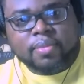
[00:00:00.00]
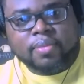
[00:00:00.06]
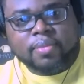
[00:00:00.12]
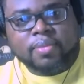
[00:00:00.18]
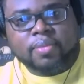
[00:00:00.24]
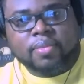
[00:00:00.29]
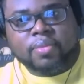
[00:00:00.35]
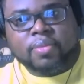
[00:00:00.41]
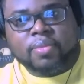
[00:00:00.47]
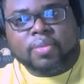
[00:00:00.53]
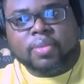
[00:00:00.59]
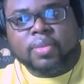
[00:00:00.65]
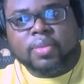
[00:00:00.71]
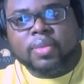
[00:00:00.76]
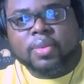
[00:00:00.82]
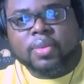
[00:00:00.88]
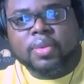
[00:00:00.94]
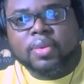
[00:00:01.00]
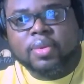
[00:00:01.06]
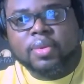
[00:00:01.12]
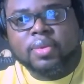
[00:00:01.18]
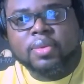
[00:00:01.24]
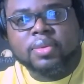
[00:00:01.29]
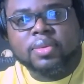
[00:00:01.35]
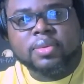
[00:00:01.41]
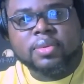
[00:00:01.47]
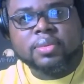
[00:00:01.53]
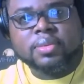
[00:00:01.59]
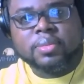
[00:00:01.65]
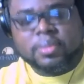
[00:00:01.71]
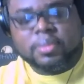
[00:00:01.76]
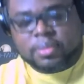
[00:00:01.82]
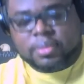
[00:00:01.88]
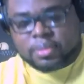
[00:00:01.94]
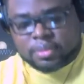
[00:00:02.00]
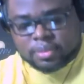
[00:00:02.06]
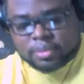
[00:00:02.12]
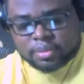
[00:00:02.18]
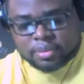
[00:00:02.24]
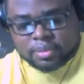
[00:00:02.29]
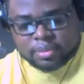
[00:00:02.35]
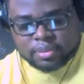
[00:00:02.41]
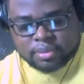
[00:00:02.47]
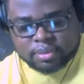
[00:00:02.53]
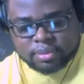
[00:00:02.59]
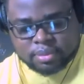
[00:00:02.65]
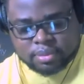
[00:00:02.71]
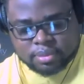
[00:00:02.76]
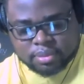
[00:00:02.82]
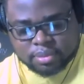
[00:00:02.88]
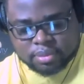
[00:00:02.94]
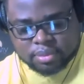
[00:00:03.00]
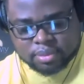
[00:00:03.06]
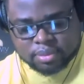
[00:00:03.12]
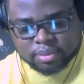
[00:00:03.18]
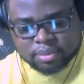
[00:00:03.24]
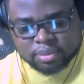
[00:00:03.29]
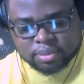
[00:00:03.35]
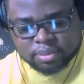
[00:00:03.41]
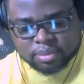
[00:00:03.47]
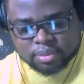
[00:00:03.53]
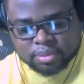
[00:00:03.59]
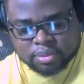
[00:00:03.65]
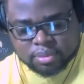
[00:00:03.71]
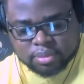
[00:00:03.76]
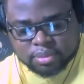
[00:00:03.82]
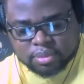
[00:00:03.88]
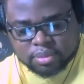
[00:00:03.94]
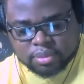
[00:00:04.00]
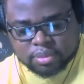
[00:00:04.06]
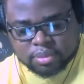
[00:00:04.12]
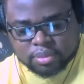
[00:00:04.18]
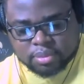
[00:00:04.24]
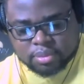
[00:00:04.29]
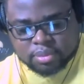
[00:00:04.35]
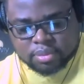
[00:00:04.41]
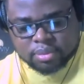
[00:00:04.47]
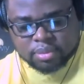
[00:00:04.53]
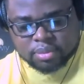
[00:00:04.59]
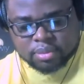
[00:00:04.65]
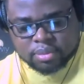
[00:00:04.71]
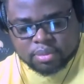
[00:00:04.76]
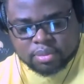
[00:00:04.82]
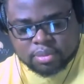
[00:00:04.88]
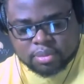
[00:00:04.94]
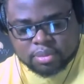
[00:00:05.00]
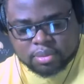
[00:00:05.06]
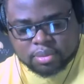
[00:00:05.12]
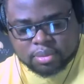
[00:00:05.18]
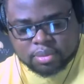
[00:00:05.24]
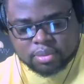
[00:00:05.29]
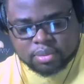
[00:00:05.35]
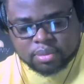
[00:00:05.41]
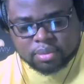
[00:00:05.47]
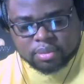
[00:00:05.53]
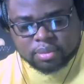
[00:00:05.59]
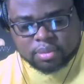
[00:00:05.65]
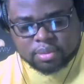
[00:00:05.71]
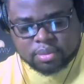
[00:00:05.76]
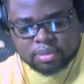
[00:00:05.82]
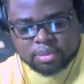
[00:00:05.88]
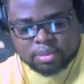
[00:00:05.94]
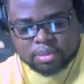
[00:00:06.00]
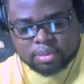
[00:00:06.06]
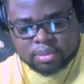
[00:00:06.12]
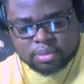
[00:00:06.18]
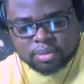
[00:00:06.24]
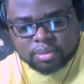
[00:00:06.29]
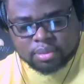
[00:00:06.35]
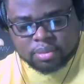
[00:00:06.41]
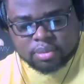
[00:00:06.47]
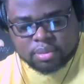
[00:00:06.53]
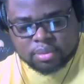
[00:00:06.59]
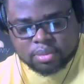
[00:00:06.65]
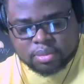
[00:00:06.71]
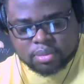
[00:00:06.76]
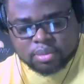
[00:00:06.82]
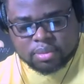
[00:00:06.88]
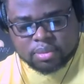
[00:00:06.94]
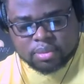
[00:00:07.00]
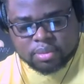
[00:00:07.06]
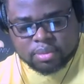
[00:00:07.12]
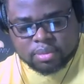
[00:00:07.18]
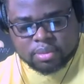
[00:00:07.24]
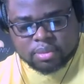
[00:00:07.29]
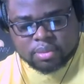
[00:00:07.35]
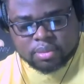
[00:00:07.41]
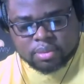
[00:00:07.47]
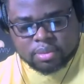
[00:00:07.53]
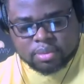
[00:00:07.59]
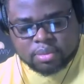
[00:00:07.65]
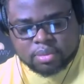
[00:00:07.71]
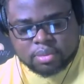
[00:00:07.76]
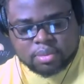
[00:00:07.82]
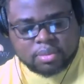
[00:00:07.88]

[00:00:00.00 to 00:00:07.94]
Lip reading: The person shown says nothing.